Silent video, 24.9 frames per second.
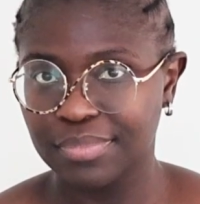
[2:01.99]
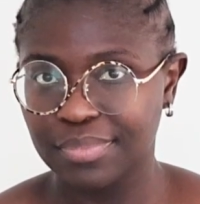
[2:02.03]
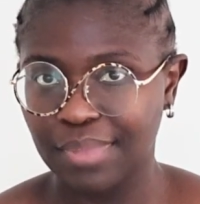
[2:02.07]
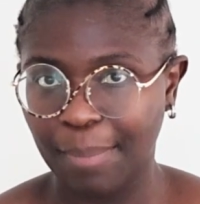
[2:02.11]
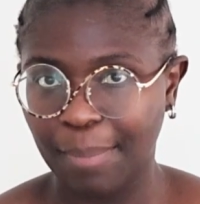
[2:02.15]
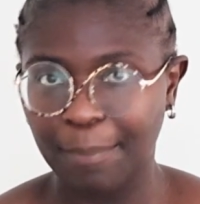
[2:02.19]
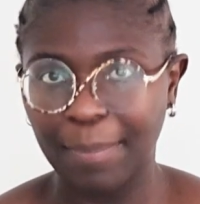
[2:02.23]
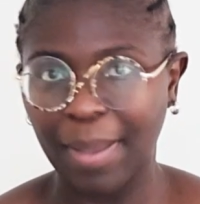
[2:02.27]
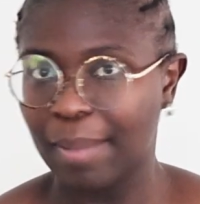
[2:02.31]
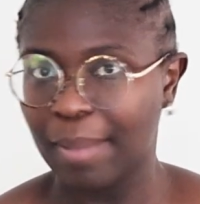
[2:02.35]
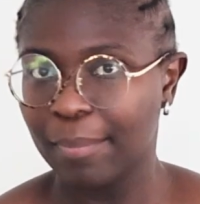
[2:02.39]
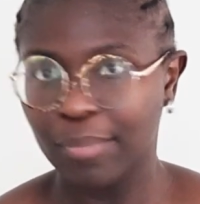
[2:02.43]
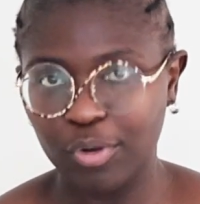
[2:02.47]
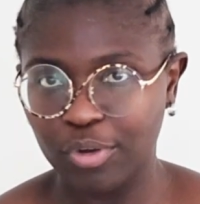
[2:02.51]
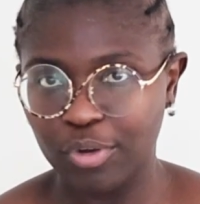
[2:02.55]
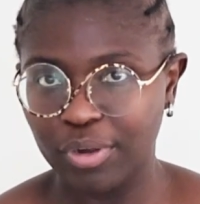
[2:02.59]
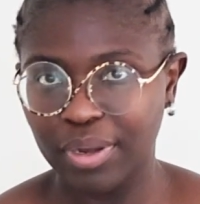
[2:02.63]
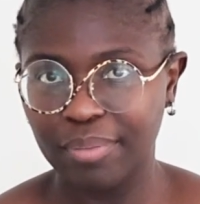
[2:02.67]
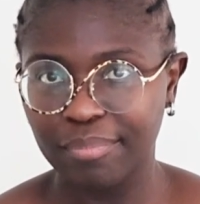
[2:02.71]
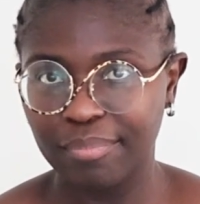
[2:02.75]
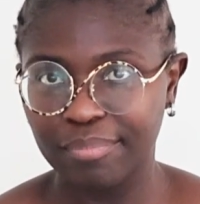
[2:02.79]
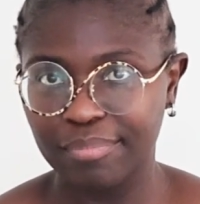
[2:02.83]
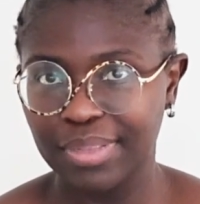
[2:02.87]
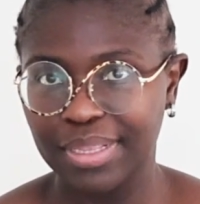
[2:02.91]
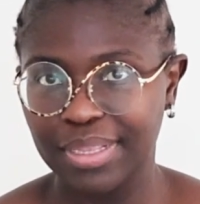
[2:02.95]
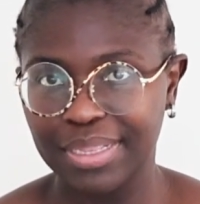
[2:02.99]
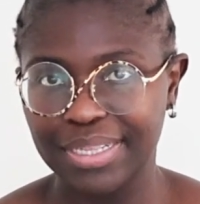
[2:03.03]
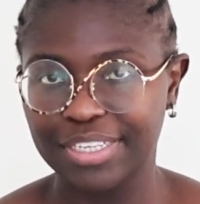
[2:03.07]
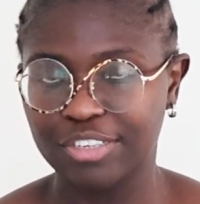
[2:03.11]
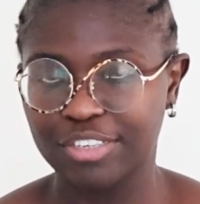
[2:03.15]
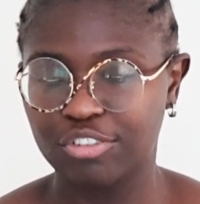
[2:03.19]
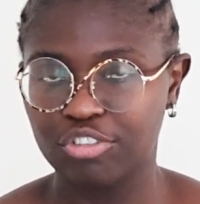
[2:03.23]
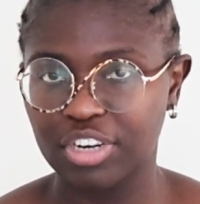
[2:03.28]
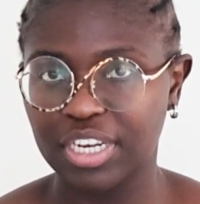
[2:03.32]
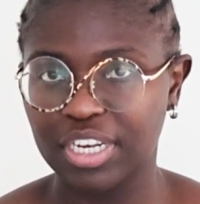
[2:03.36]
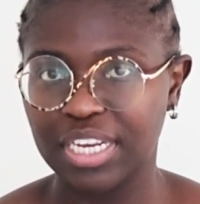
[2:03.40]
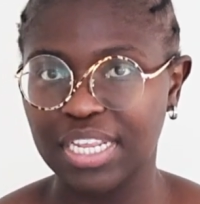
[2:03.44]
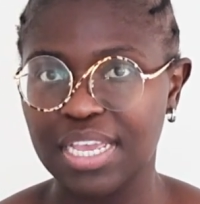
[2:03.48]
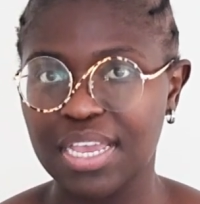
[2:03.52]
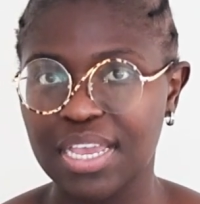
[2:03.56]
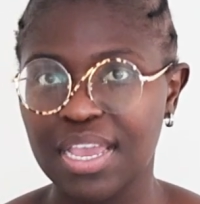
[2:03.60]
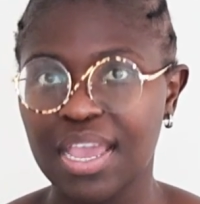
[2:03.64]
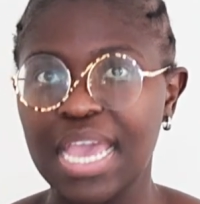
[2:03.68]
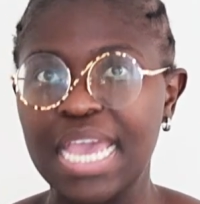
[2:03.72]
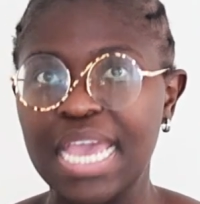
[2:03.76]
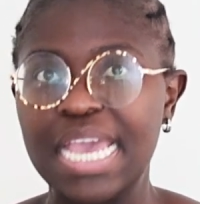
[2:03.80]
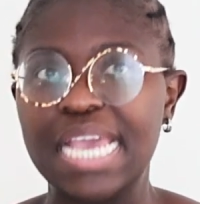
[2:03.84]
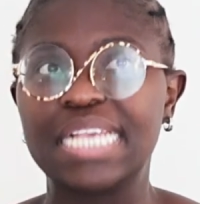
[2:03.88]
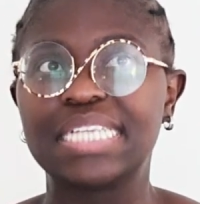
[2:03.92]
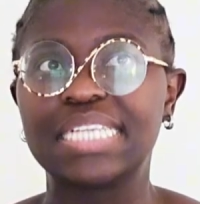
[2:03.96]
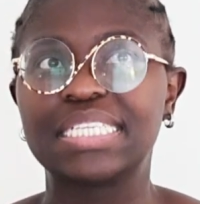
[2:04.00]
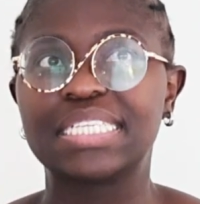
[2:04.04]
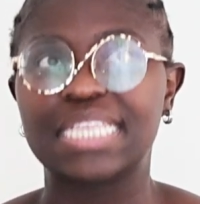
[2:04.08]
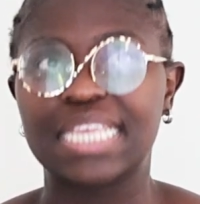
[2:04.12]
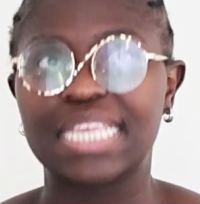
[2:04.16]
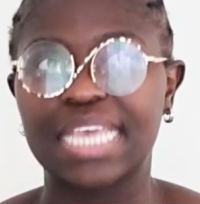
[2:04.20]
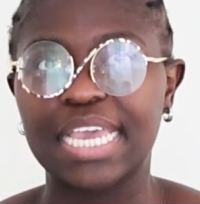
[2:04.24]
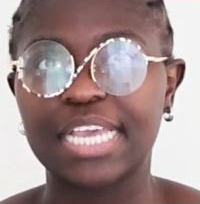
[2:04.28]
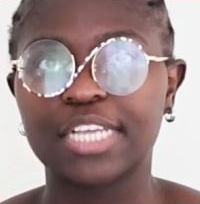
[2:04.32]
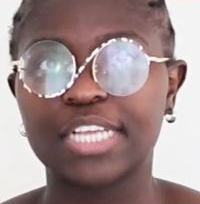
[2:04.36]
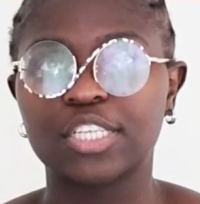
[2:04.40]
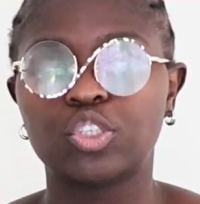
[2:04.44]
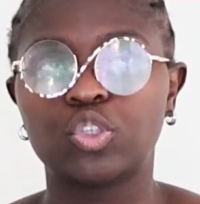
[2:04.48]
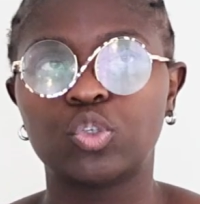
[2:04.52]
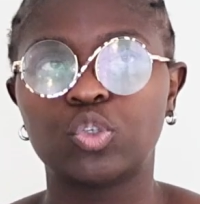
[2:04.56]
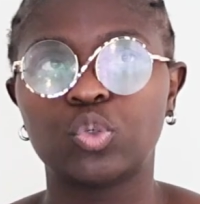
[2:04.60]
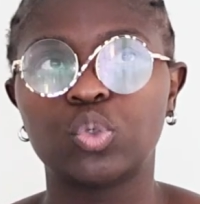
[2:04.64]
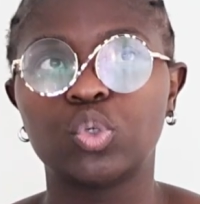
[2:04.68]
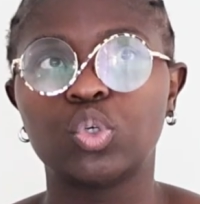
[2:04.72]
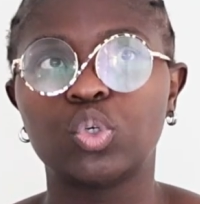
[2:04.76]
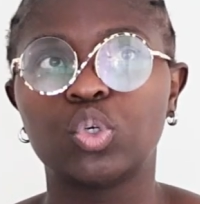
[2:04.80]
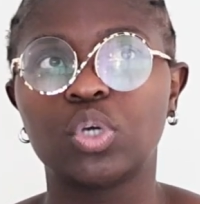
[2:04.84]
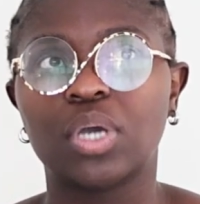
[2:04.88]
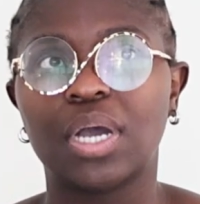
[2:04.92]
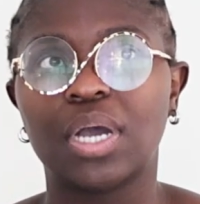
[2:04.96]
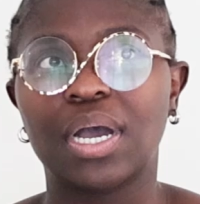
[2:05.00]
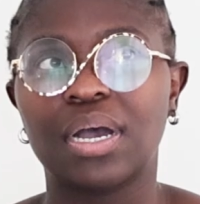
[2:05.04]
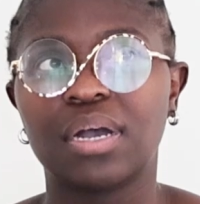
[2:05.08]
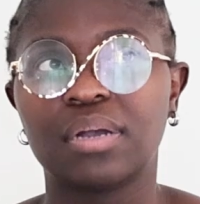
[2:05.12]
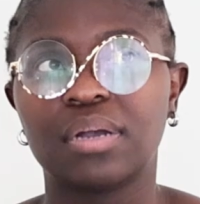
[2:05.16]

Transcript: A bum cream literally is there to